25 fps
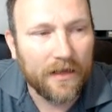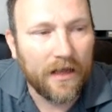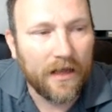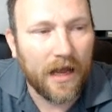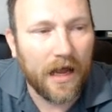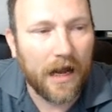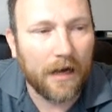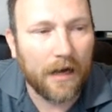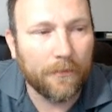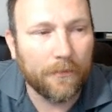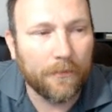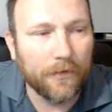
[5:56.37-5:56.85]

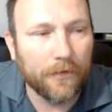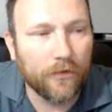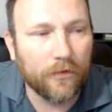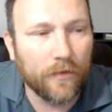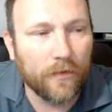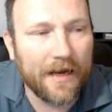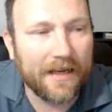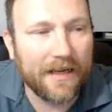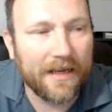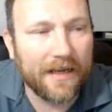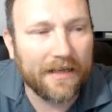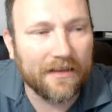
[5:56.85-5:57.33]
I'm going to
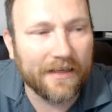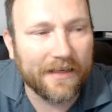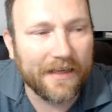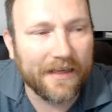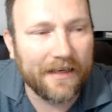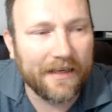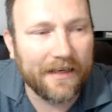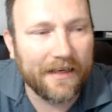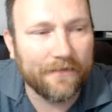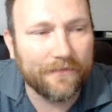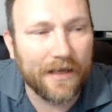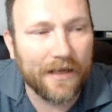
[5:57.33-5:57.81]
right
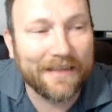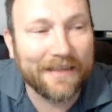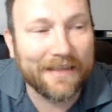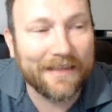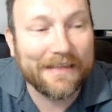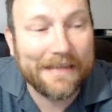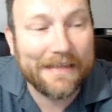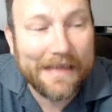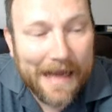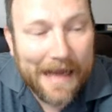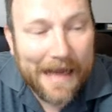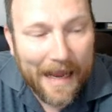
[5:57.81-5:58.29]
click it
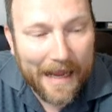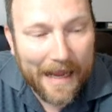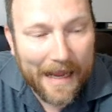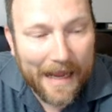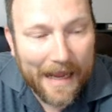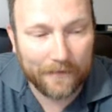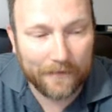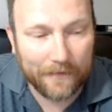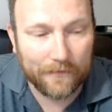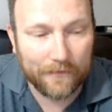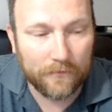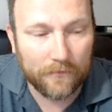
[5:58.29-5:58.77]

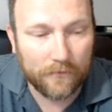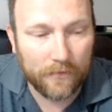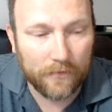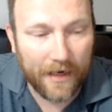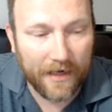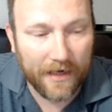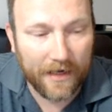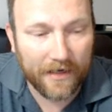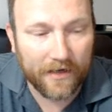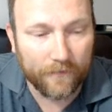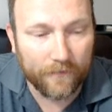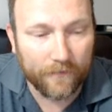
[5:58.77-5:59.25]
again
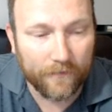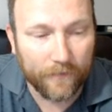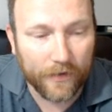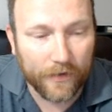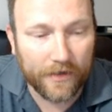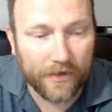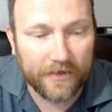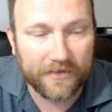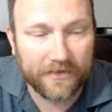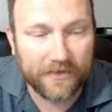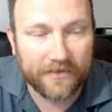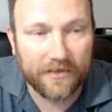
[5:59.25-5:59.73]
and
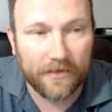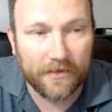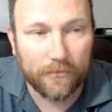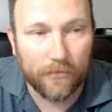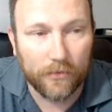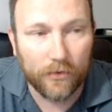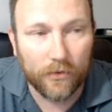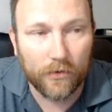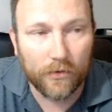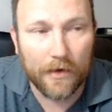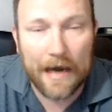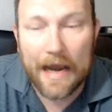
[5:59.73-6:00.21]
convert to
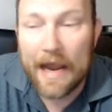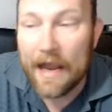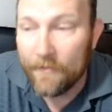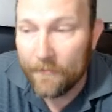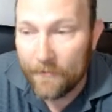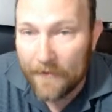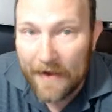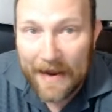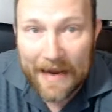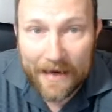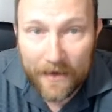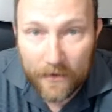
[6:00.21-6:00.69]
symbol, or
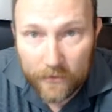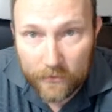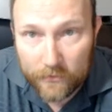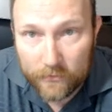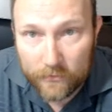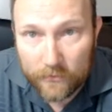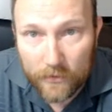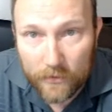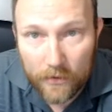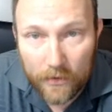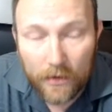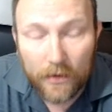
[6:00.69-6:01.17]
F eight.
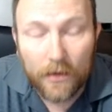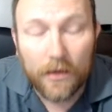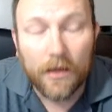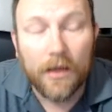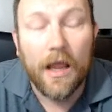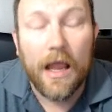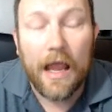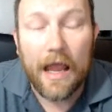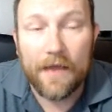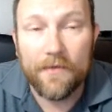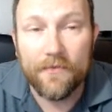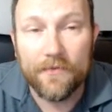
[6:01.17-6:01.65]

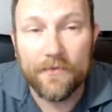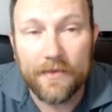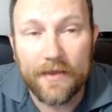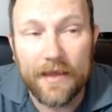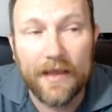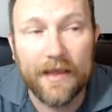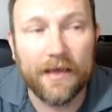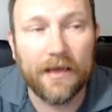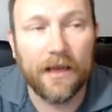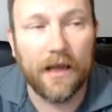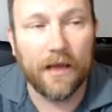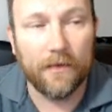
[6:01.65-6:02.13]
And
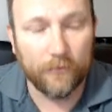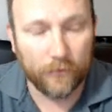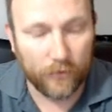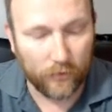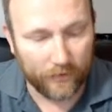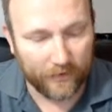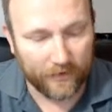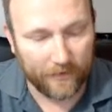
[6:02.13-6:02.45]
then I'm going to